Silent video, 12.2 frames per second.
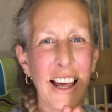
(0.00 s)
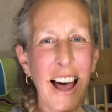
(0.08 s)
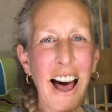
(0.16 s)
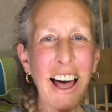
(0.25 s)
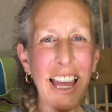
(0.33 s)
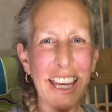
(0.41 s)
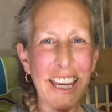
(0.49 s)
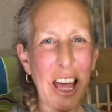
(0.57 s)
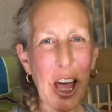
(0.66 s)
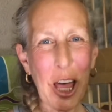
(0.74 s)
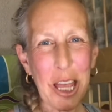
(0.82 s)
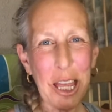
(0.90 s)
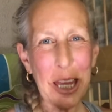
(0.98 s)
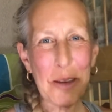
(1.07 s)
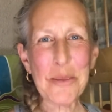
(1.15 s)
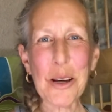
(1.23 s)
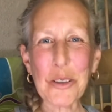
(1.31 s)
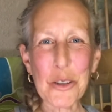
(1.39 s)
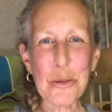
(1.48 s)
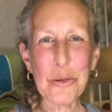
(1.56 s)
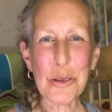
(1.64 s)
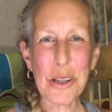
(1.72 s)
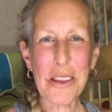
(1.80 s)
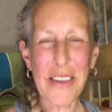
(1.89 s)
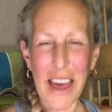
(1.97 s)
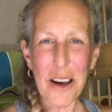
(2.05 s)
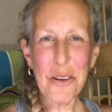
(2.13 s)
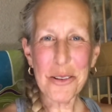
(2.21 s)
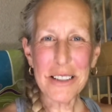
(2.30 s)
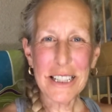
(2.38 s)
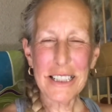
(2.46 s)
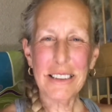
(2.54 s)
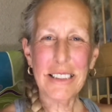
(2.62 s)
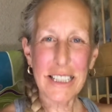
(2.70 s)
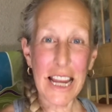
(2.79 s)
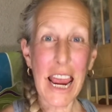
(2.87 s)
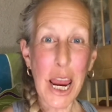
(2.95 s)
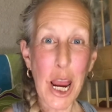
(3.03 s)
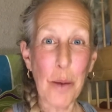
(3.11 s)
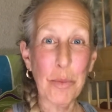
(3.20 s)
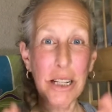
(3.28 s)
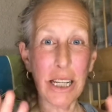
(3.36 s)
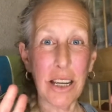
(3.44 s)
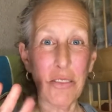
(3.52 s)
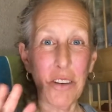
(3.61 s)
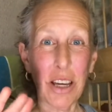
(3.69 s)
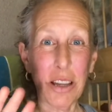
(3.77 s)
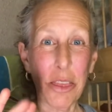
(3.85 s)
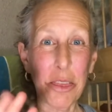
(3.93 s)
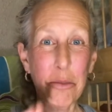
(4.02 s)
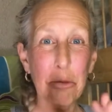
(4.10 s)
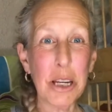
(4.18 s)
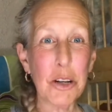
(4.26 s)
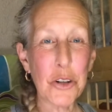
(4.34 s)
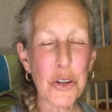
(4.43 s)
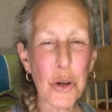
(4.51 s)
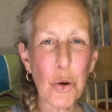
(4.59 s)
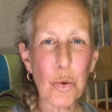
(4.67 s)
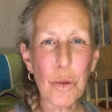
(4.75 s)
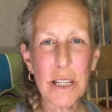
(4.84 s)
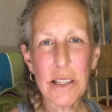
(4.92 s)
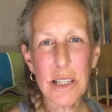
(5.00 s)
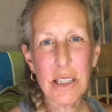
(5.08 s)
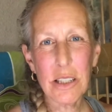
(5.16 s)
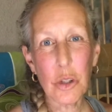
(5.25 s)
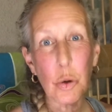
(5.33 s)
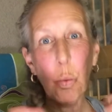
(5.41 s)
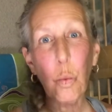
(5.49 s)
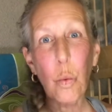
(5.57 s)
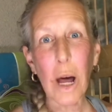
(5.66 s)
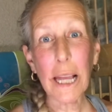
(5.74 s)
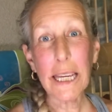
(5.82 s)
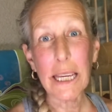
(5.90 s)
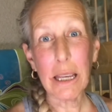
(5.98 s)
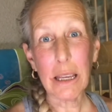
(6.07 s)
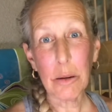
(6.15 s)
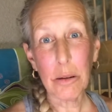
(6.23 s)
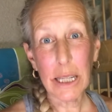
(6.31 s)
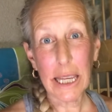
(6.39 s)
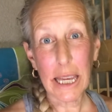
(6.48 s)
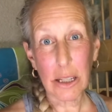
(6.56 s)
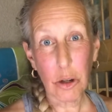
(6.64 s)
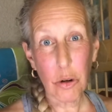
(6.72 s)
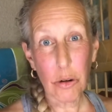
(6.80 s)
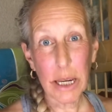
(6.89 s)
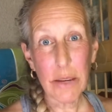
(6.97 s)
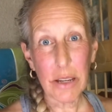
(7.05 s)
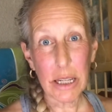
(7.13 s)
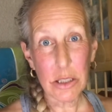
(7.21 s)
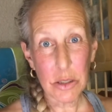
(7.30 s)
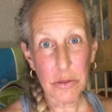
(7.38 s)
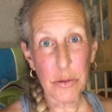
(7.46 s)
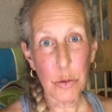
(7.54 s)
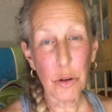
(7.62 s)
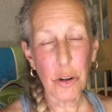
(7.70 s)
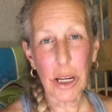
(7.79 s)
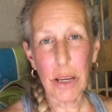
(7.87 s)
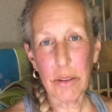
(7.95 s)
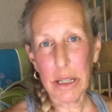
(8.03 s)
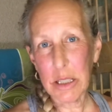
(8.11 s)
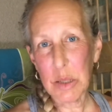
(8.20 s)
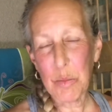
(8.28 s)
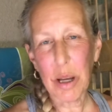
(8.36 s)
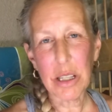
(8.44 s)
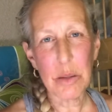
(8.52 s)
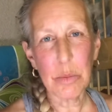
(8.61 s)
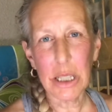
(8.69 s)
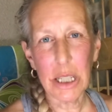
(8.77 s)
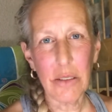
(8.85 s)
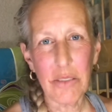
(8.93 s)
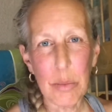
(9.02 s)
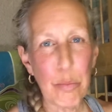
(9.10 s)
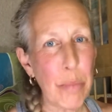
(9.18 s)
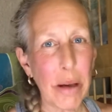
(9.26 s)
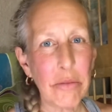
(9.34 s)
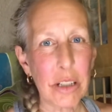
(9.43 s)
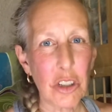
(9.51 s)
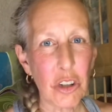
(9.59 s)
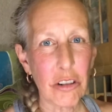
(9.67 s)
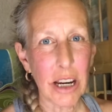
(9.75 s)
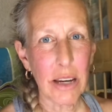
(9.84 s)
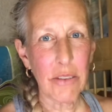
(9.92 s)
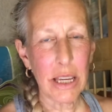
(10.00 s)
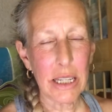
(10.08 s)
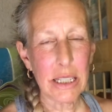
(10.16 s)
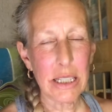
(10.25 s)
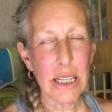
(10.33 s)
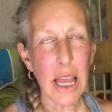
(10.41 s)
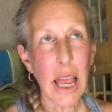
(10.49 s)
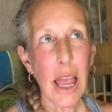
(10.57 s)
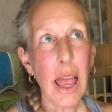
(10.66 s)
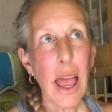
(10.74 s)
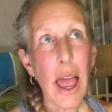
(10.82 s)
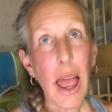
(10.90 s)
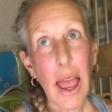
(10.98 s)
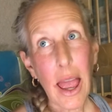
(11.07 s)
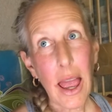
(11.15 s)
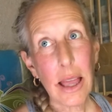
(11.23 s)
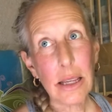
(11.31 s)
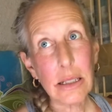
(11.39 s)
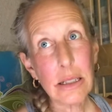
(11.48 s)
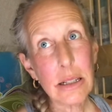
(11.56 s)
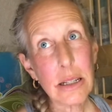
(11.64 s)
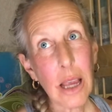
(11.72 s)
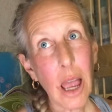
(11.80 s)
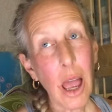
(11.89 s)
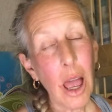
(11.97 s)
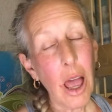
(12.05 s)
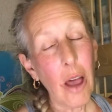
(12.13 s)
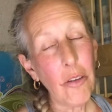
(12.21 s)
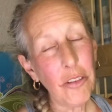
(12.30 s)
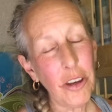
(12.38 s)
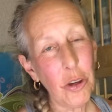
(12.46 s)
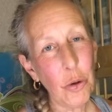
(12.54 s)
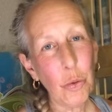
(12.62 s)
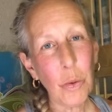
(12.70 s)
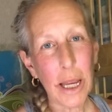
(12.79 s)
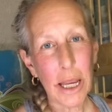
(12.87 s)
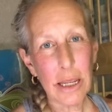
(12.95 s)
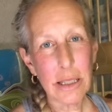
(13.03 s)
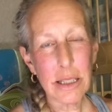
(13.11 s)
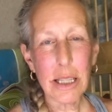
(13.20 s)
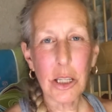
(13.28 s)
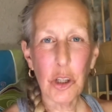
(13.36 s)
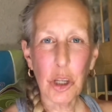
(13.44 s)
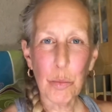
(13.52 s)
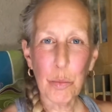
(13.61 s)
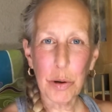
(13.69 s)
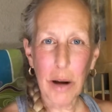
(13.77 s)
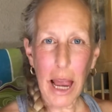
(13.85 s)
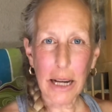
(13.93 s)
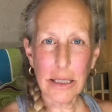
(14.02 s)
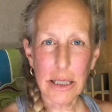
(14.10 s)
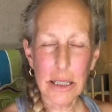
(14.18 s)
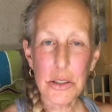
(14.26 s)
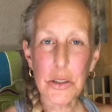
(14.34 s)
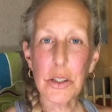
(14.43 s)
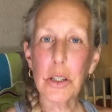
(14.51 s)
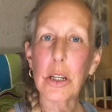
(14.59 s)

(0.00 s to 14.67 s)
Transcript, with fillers: Hi, I am Dr. Rona Thau. Today I'm going to give you three or so reasons why you get cravings, food cravings, possibly even beverage cravings, and a few ways that you can practice